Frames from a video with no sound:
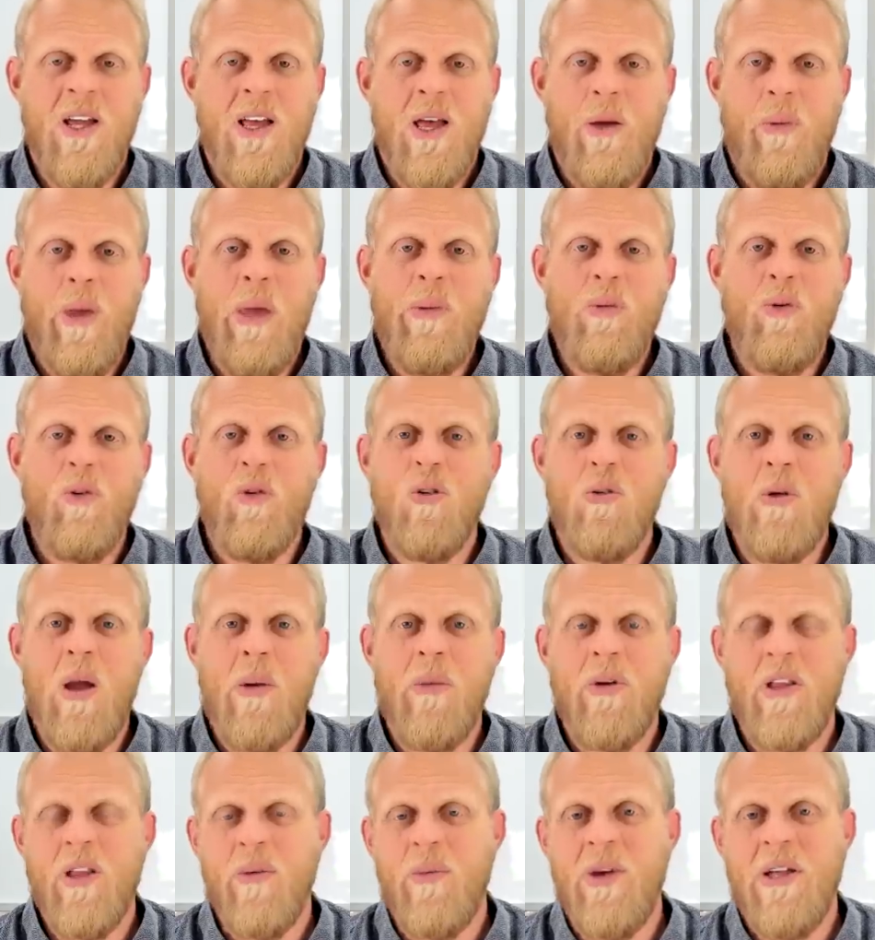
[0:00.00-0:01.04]
People will
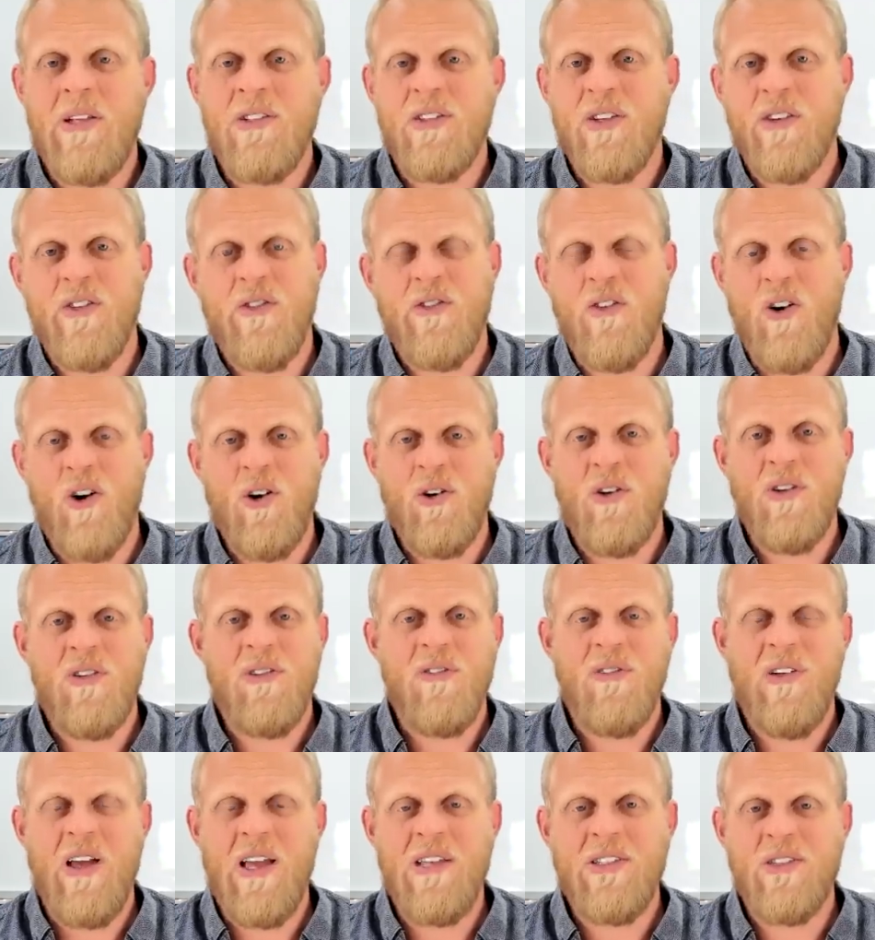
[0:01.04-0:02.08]
remember them as a
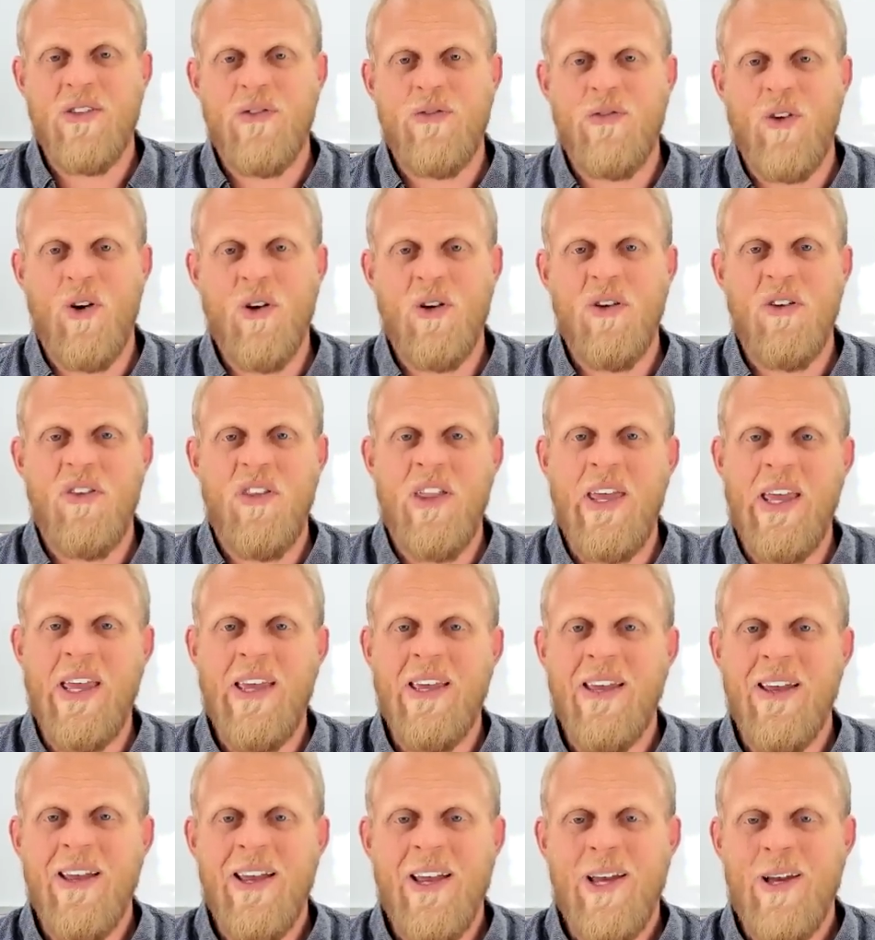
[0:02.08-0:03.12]
fond
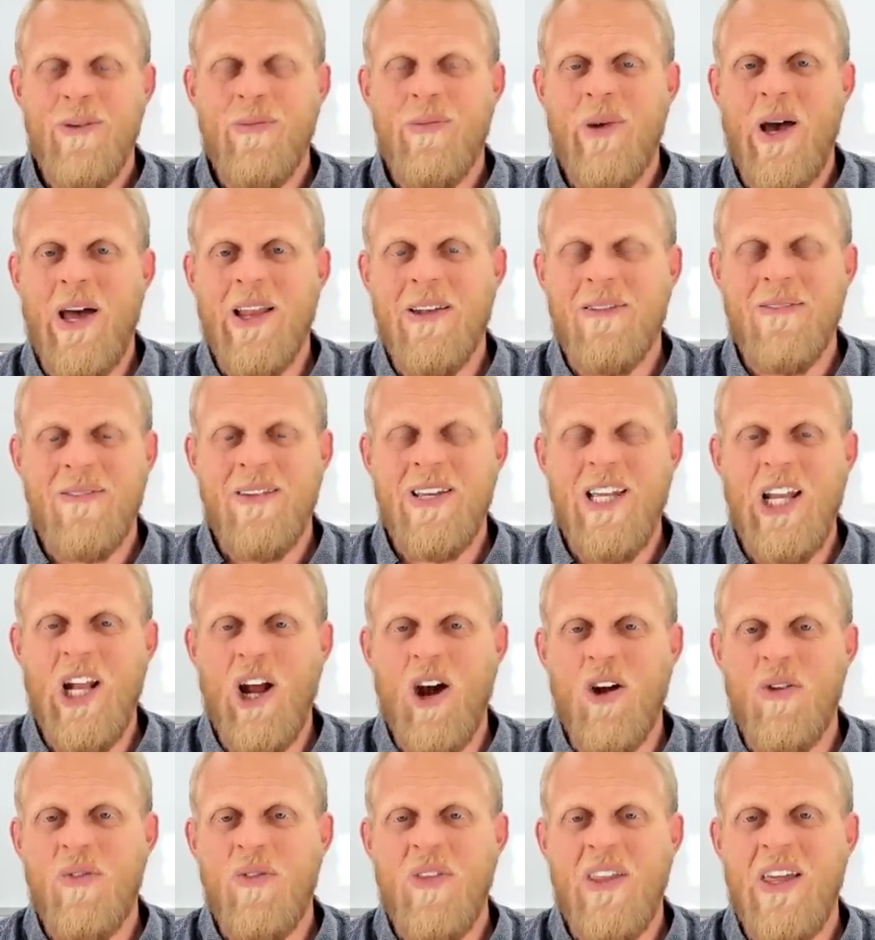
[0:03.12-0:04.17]
thing, but, you
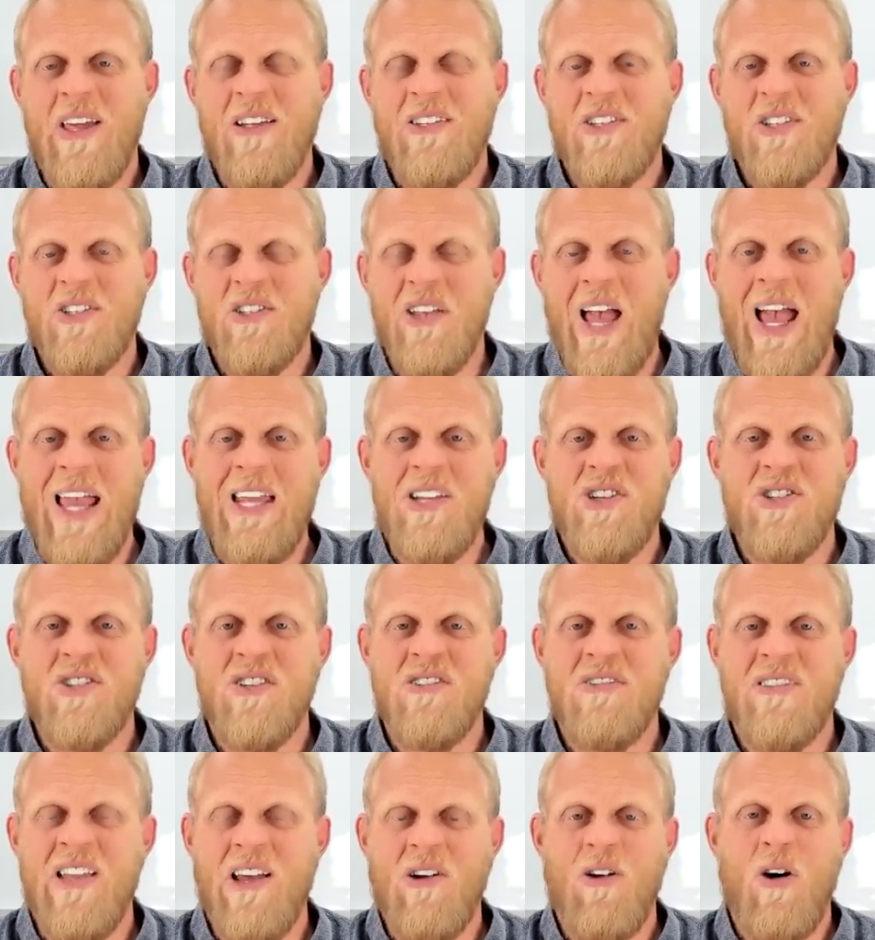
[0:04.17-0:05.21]
know, they're just
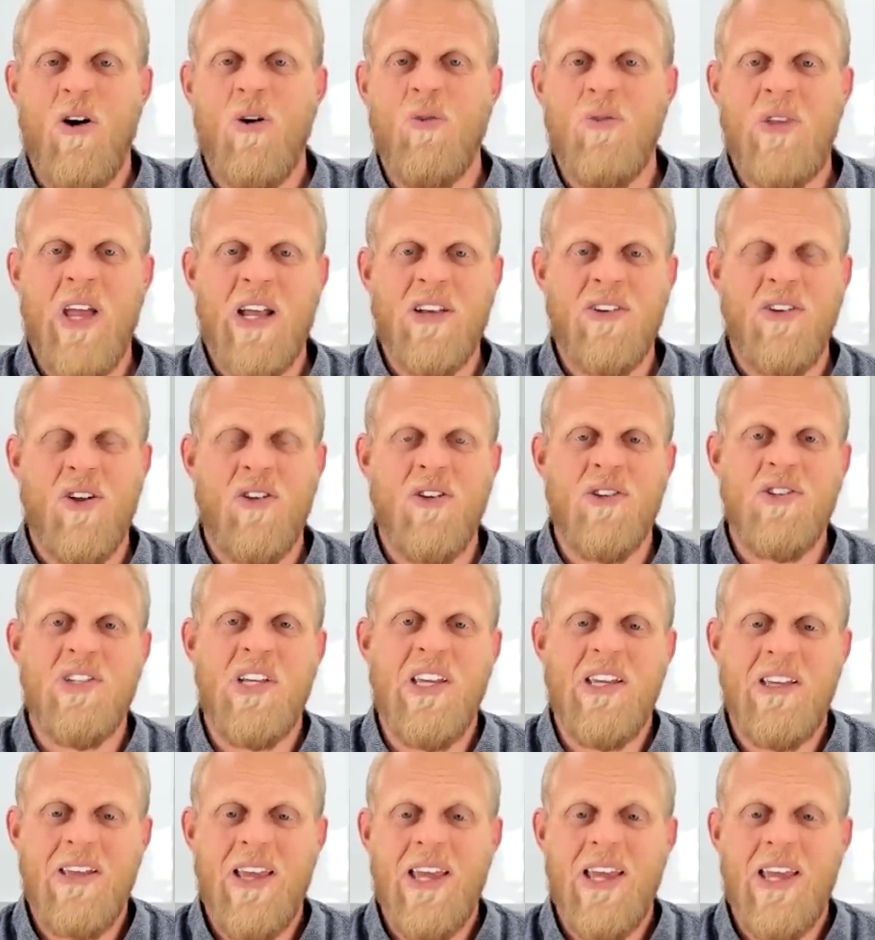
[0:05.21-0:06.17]
ancient, they're old technology.